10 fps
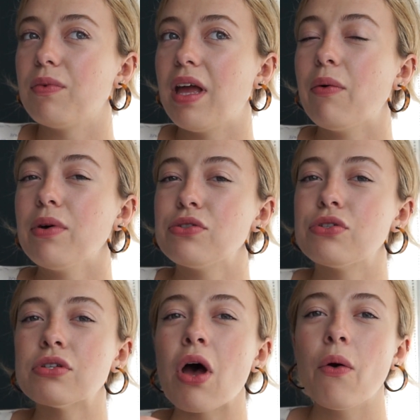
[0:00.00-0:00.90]
it was
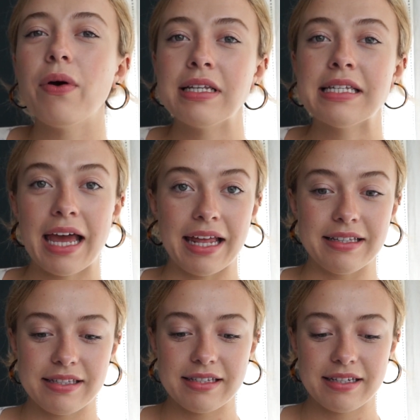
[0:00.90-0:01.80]
so
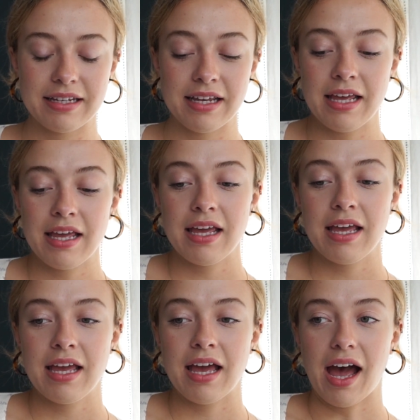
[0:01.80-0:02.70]
intense.
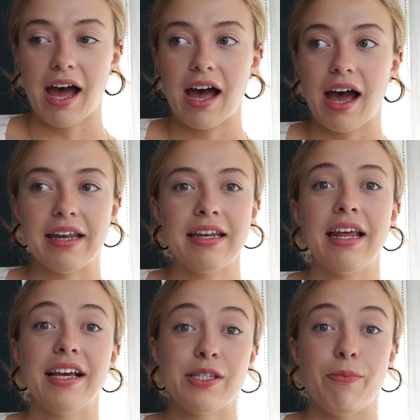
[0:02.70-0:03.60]
I didn't
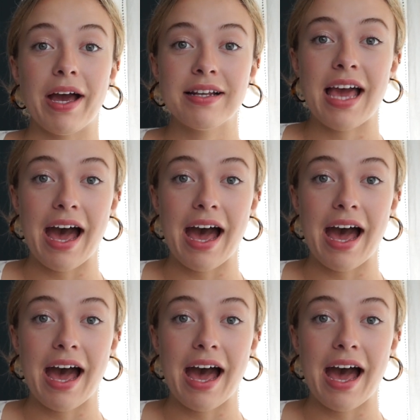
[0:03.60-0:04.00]
expect